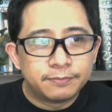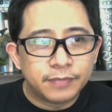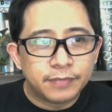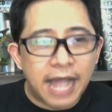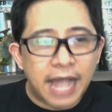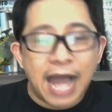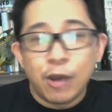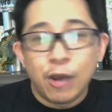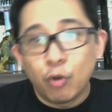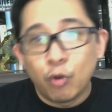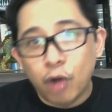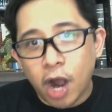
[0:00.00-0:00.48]

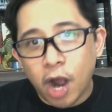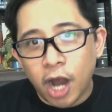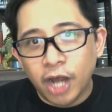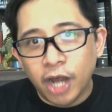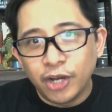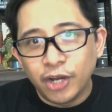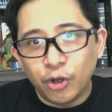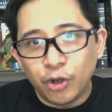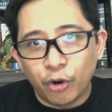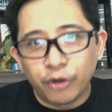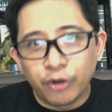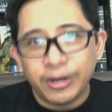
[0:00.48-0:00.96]

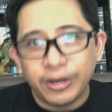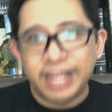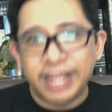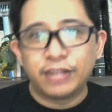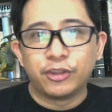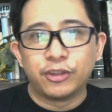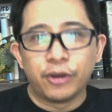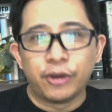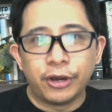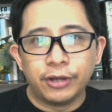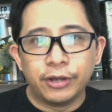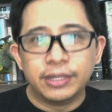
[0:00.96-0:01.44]
Alucard or
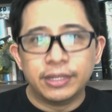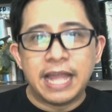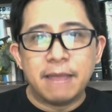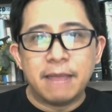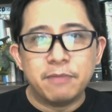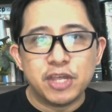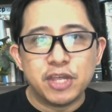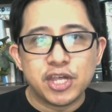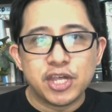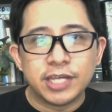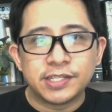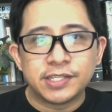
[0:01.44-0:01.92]
Richter
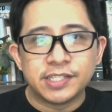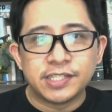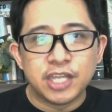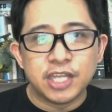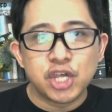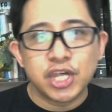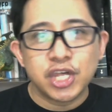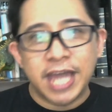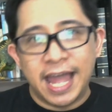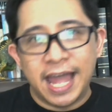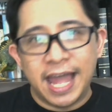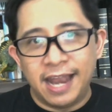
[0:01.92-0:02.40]
damages the
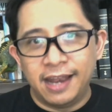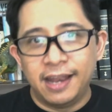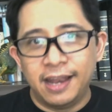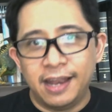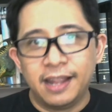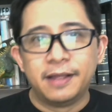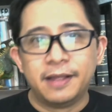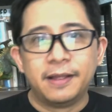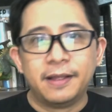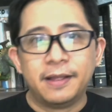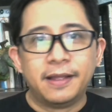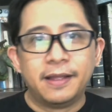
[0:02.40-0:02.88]
shell,
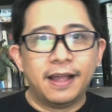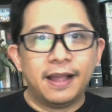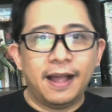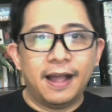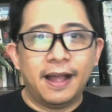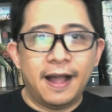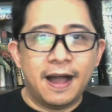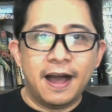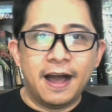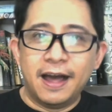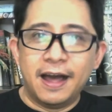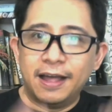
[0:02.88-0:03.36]

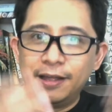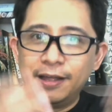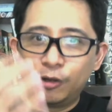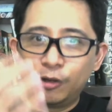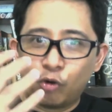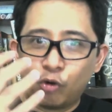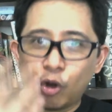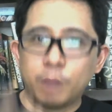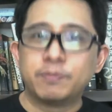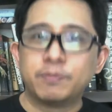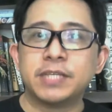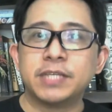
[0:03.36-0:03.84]

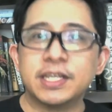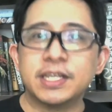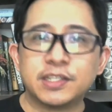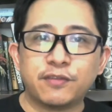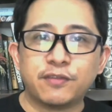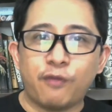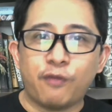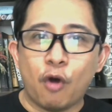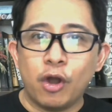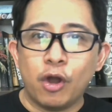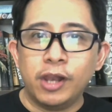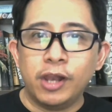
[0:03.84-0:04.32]
corpses
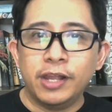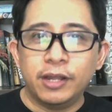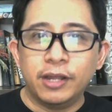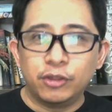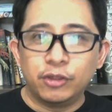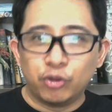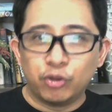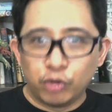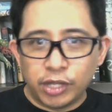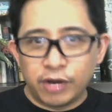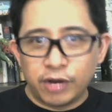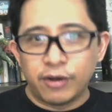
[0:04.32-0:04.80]
fall
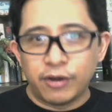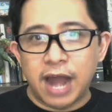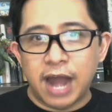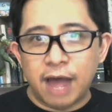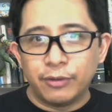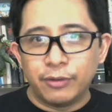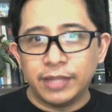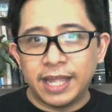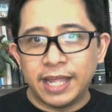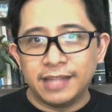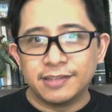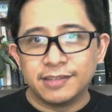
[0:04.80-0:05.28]
to the
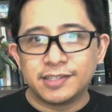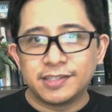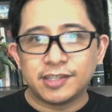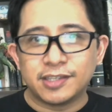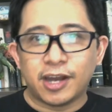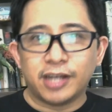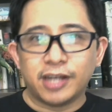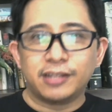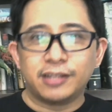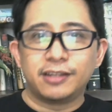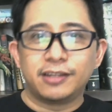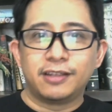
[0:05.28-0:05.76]
ground and
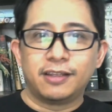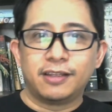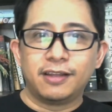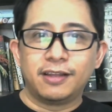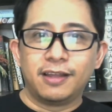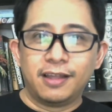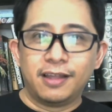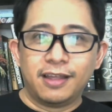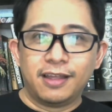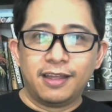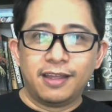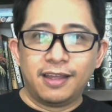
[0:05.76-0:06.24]
start
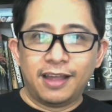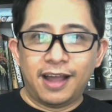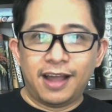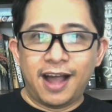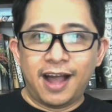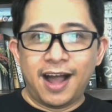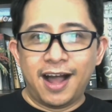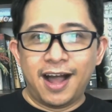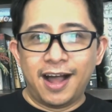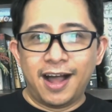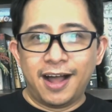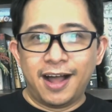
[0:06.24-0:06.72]

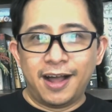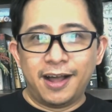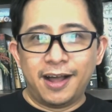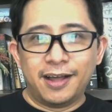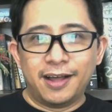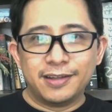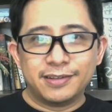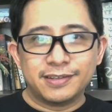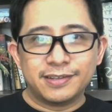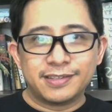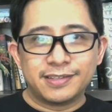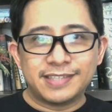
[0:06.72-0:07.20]

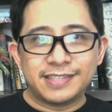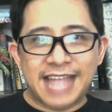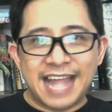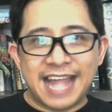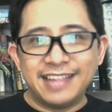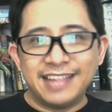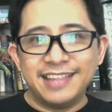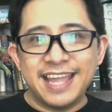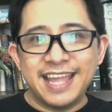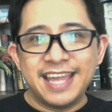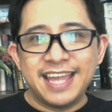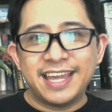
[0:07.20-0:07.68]

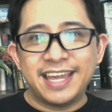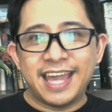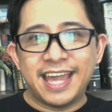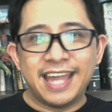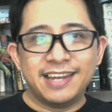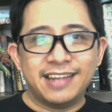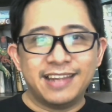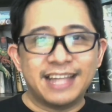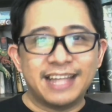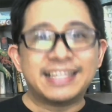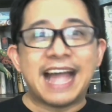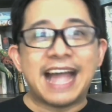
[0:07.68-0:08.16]
standing
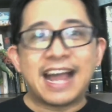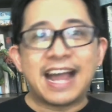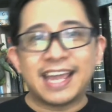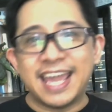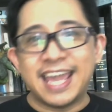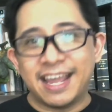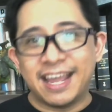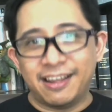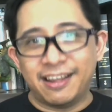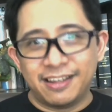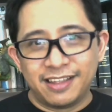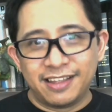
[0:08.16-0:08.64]
and
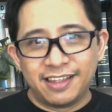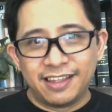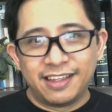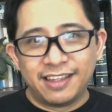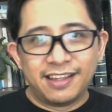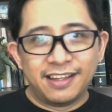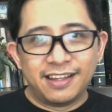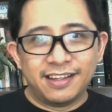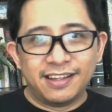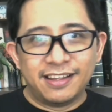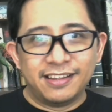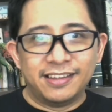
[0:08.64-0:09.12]
attacking
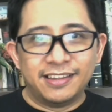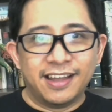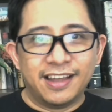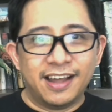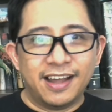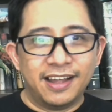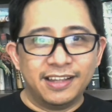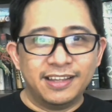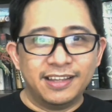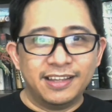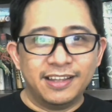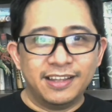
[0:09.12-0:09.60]

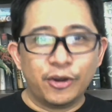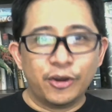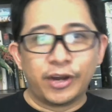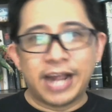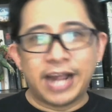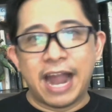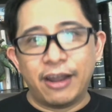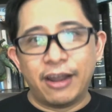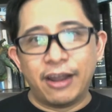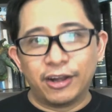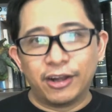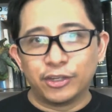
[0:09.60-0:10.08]
your
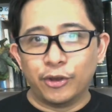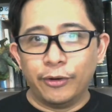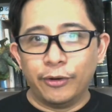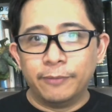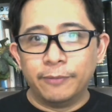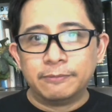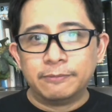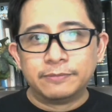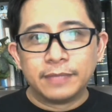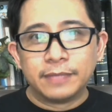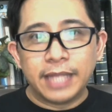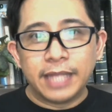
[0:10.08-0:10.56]
character.
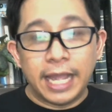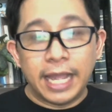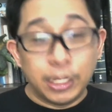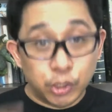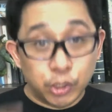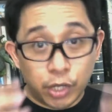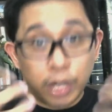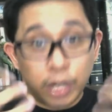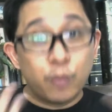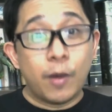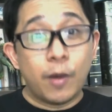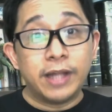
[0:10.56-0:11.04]
And
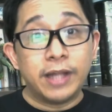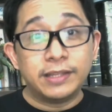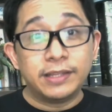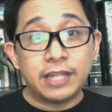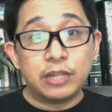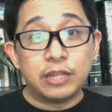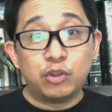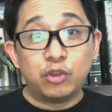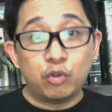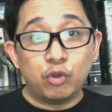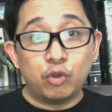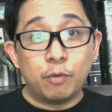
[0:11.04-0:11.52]
so I
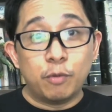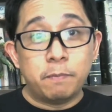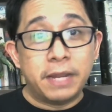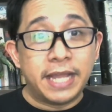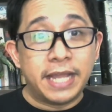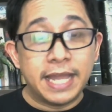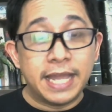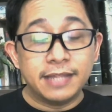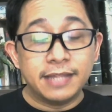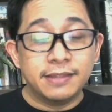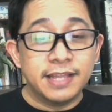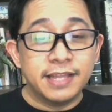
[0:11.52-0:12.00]
wanted to
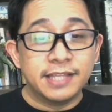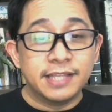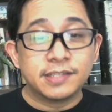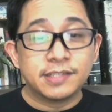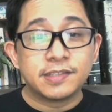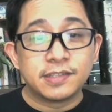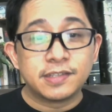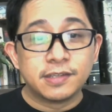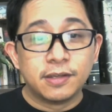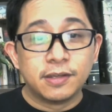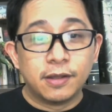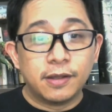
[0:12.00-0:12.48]
duplicate
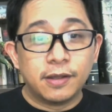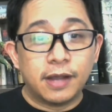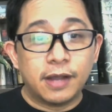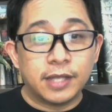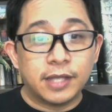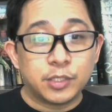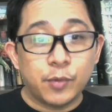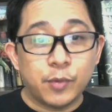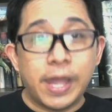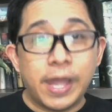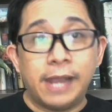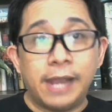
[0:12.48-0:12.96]
this
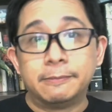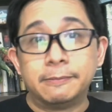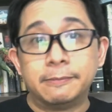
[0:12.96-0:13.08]
as well.